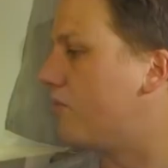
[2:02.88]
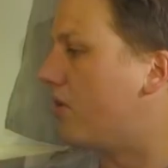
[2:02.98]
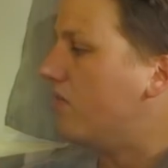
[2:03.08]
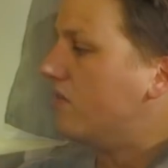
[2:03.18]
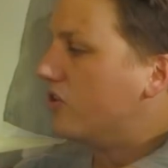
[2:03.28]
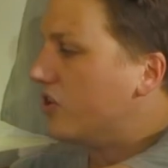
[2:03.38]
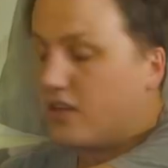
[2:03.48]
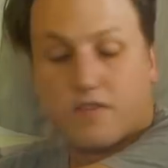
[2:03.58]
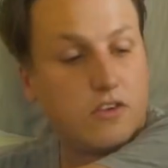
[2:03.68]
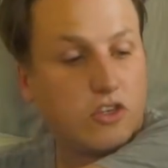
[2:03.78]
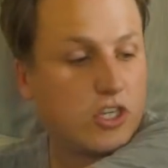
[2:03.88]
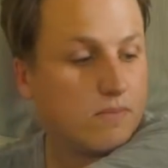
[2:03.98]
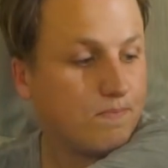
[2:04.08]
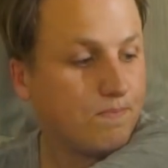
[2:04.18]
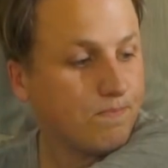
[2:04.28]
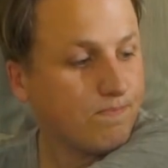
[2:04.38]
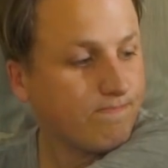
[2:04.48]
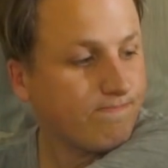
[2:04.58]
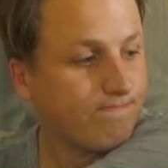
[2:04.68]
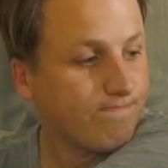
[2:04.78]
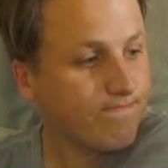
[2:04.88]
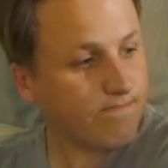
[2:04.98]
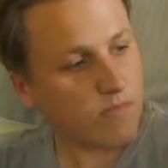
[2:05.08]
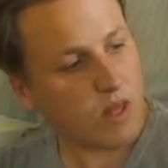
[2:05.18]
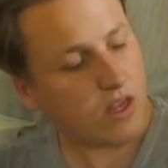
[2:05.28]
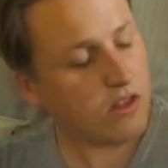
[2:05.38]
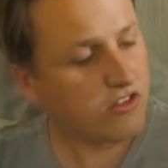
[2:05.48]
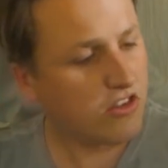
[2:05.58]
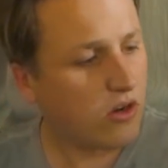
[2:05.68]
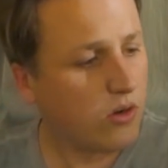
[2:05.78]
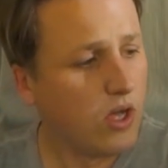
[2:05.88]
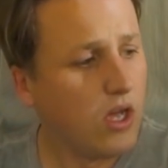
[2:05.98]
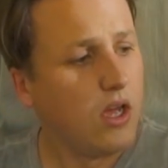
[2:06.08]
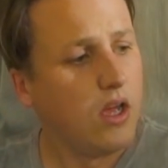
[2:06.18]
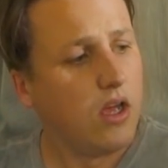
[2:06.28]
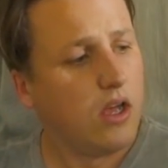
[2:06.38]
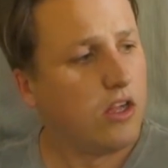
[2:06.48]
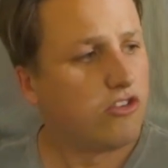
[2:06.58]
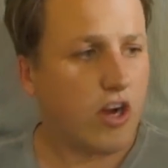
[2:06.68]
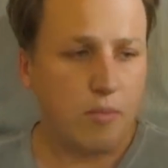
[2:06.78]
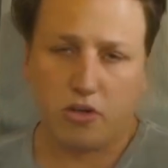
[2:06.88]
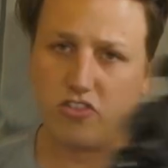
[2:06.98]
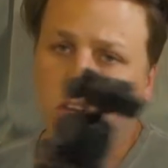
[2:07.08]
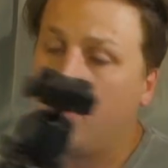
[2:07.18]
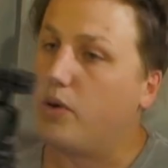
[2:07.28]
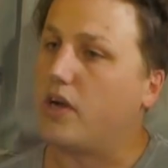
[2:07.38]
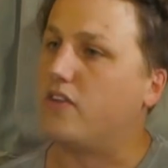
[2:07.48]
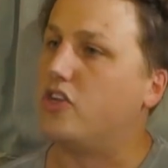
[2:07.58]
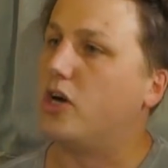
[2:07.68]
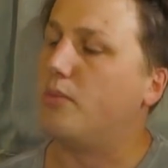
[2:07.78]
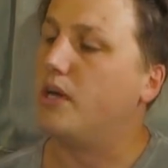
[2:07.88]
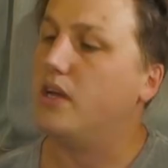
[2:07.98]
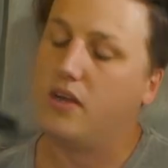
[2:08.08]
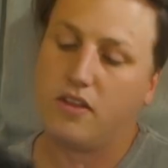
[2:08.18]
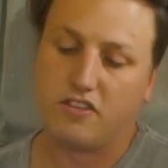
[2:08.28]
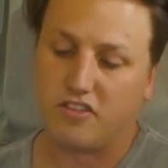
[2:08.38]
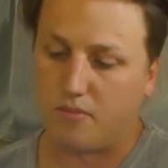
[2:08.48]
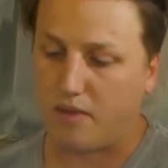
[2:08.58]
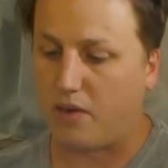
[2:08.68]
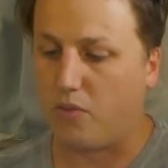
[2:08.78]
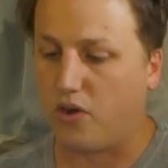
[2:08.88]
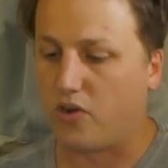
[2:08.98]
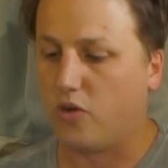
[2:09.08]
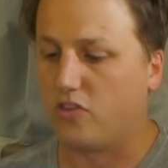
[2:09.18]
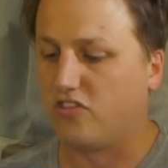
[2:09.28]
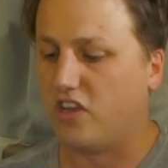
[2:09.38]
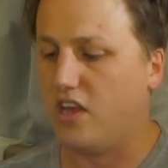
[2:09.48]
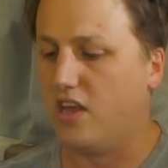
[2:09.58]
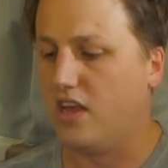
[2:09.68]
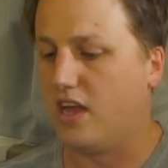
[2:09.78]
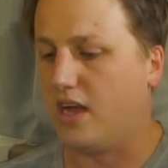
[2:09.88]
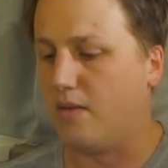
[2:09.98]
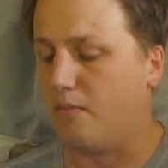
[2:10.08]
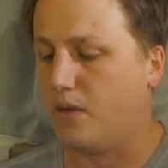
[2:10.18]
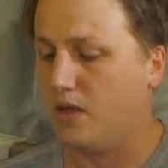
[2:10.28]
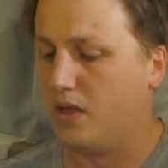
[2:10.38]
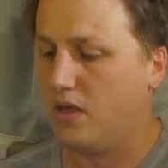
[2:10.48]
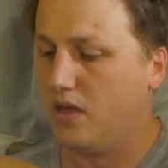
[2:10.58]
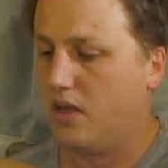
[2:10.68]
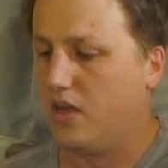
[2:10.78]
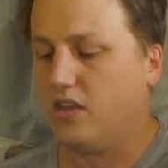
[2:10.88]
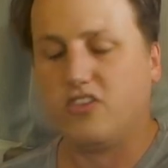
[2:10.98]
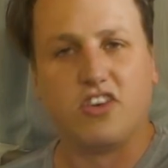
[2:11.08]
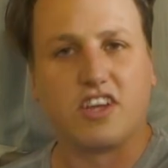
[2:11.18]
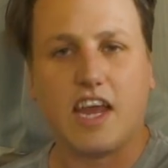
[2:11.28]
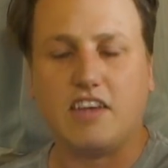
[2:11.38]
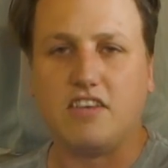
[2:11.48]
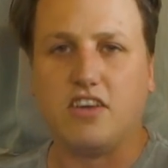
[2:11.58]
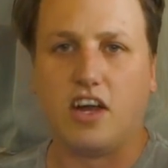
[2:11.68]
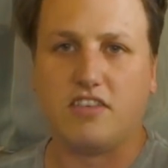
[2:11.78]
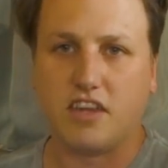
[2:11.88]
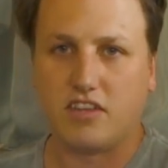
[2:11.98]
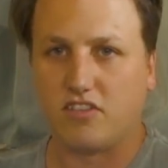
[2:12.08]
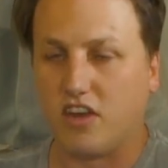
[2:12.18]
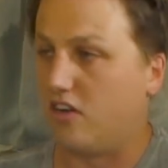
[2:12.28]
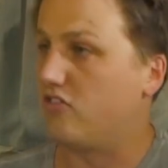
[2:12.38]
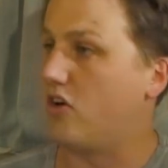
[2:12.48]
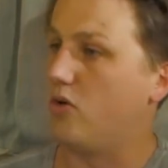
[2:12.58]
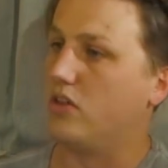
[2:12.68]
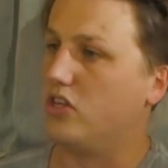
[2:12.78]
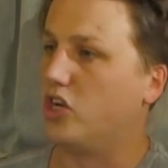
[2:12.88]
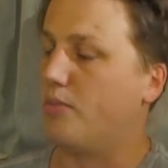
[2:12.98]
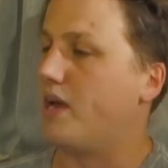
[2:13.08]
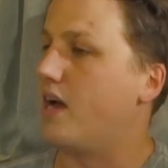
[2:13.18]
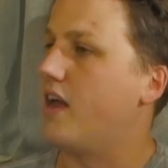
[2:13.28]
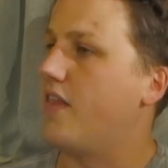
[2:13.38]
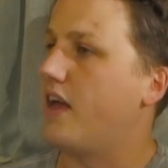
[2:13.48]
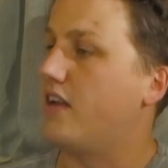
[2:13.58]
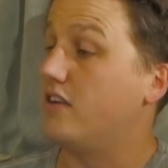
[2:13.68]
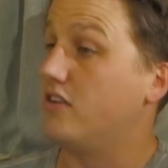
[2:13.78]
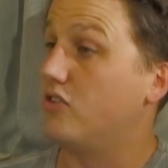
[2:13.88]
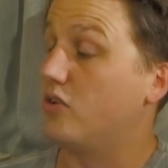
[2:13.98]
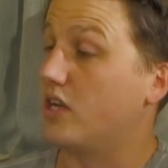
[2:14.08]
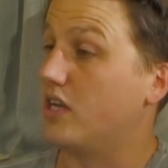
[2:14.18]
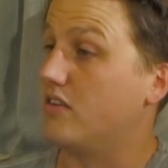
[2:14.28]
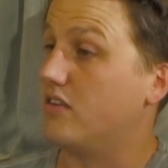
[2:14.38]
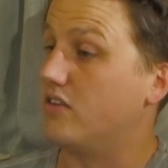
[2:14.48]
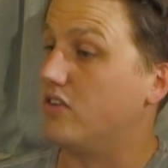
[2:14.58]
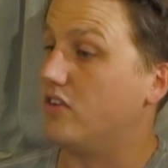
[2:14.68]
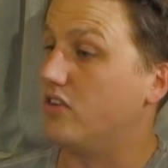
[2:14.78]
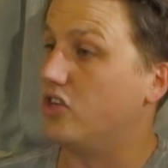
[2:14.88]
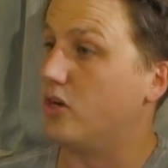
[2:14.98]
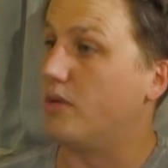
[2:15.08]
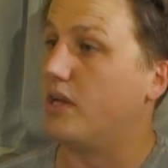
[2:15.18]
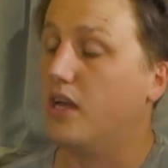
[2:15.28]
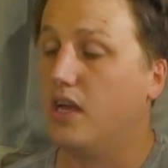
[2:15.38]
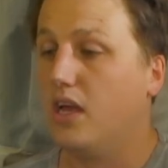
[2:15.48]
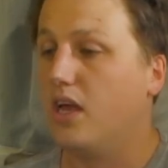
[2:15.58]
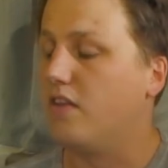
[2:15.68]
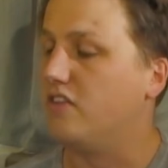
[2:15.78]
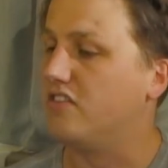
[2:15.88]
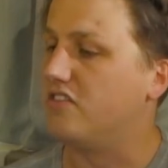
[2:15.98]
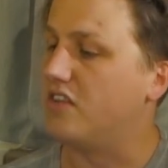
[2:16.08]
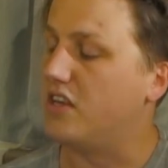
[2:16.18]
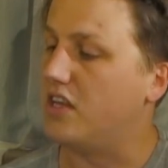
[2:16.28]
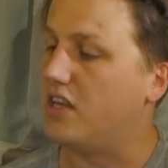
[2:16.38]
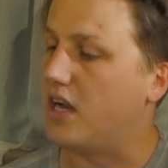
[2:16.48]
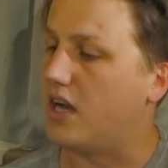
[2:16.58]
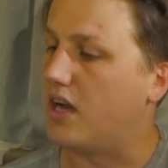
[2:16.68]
pro version in the future. So tripods, we got the Jobby. This is the main workhorse, sort of Casey Neistat styles, holding the Jobby out like that, talking into the Jobby. This is the